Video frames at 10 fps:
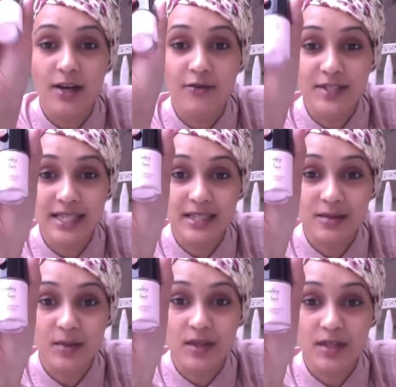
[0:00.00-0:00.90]
for
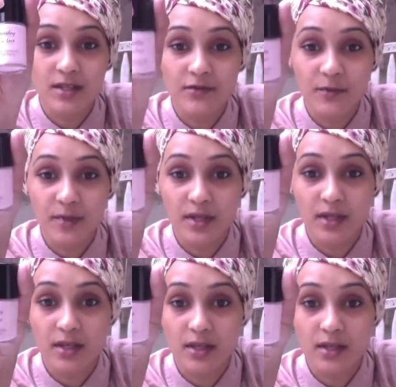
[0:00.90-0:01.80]
sending me this, for
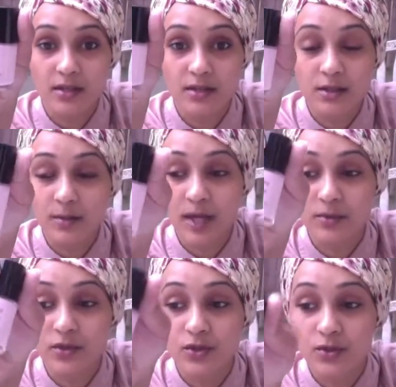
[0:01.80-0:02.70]
me to be able
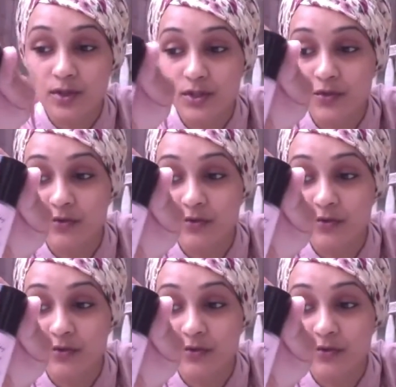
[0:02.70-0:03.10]
to do this